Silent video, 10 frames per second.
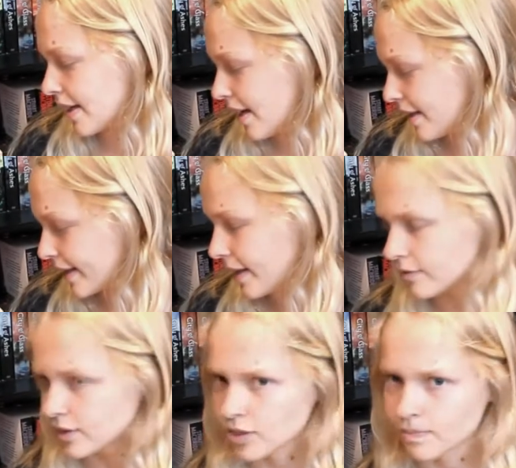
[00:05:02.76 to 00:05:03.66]
here
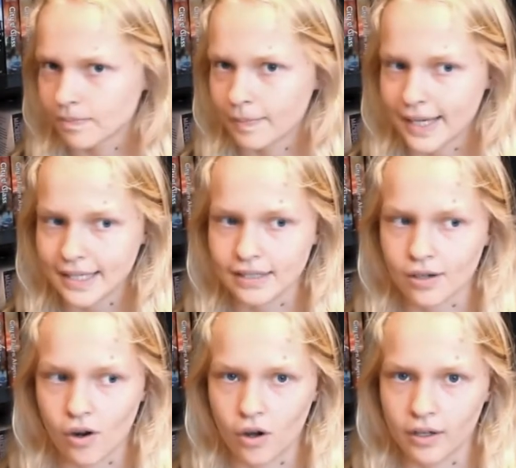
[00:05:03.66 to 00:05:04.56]
that just based
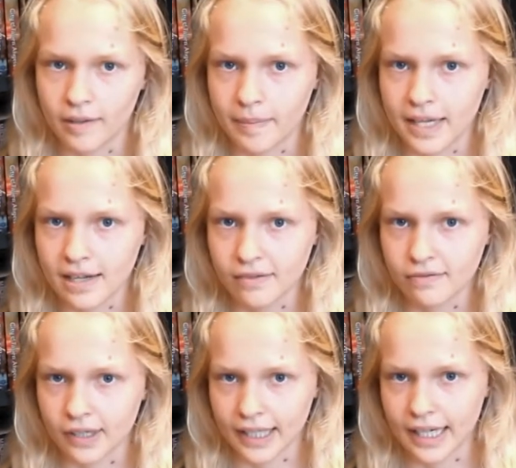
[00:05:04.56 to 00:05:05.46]
on being
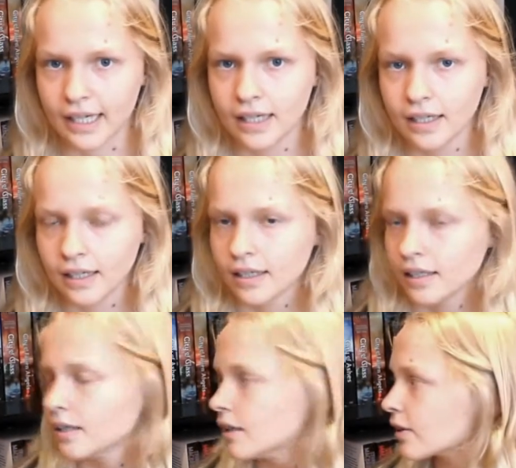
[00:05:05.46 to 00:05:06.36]
funny.
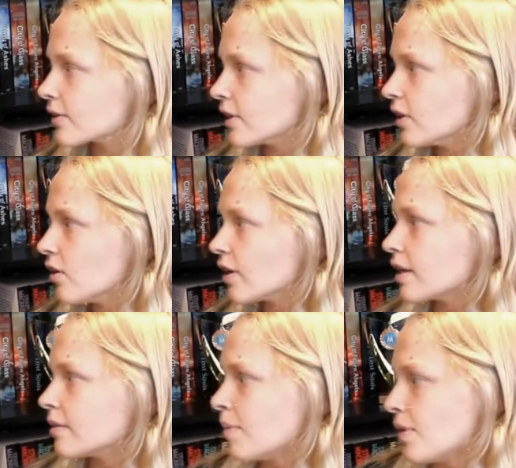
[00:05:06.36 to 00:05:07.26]
Because I know
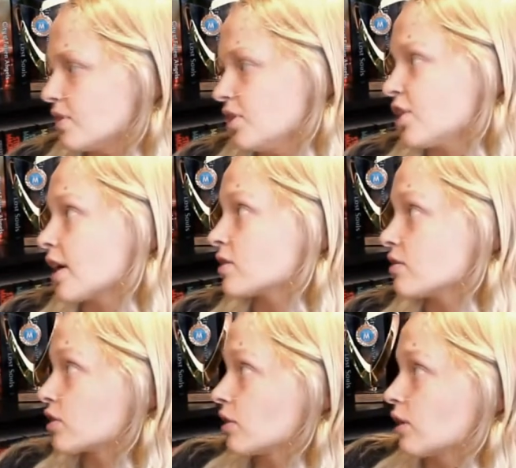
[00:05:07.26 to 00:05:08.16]
like Percy
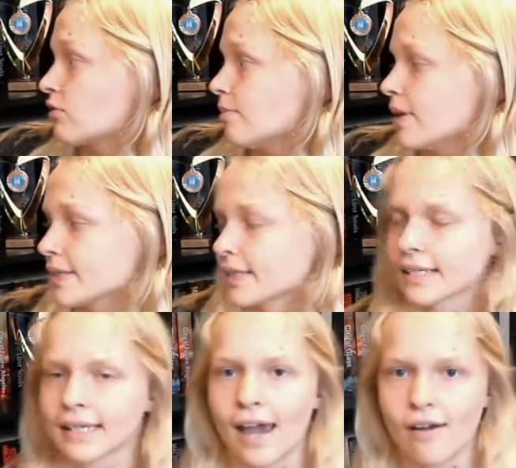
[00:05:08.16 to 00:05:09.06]
Jackson, Skulduggery Pleasant,
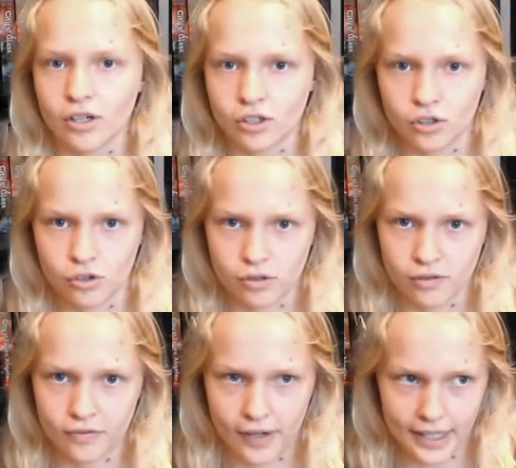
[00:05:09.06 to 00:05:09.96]
there's characters who are
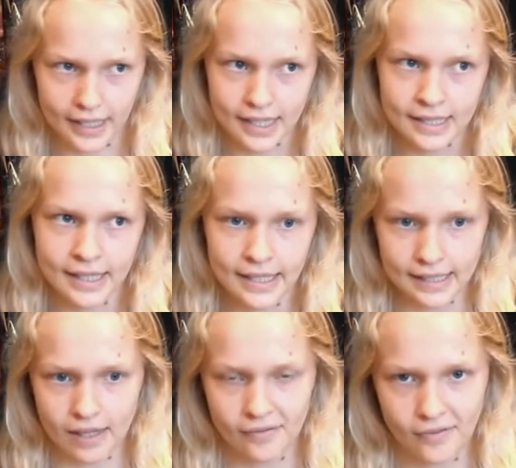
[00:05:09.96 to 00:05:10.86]
funny, there's scenes
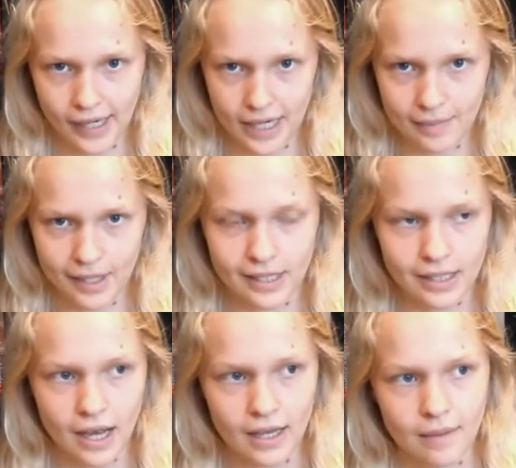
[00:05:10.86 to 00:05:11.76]
that are funny, but the
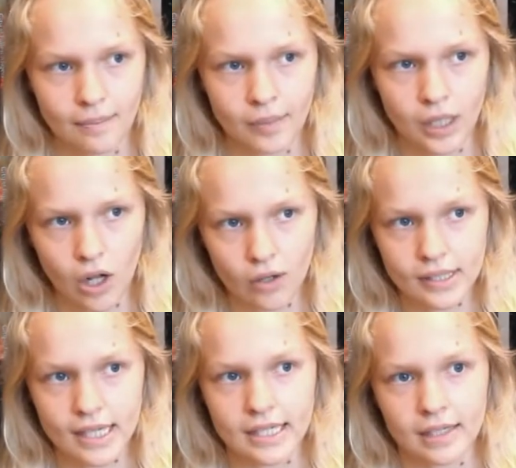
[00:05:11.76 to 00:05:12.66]
entire
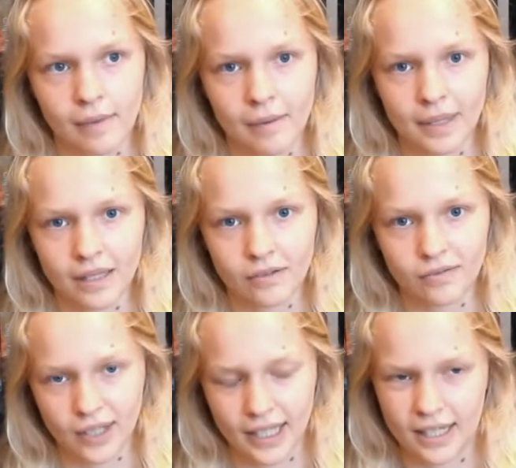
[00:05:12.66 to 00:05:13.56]
plot isn't about being
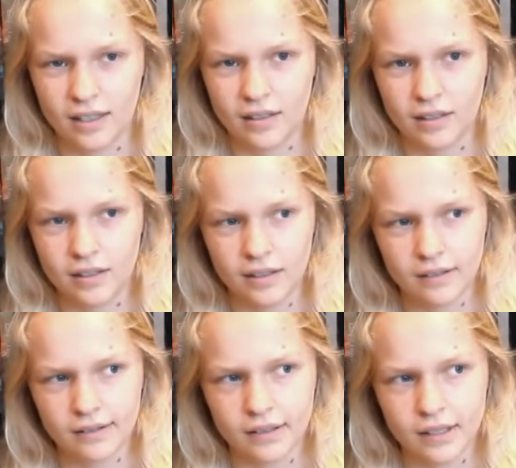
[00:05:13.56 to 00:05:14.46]
funny.
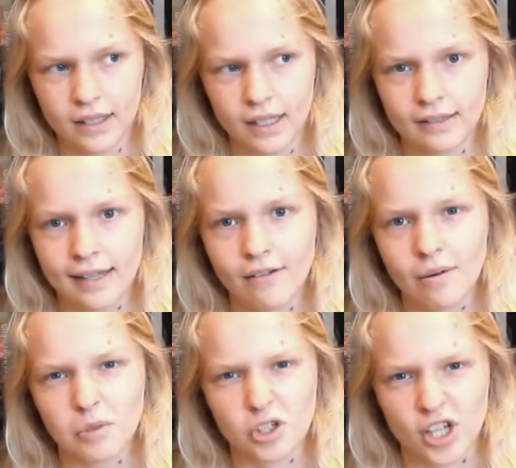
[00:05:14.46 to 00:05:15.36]
But I
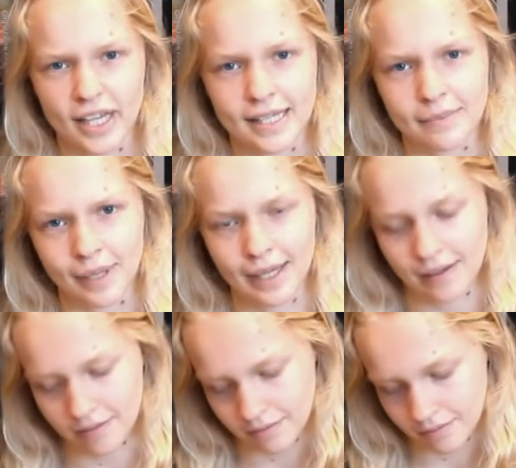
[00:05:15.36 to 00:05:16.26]
remember Shakespeare,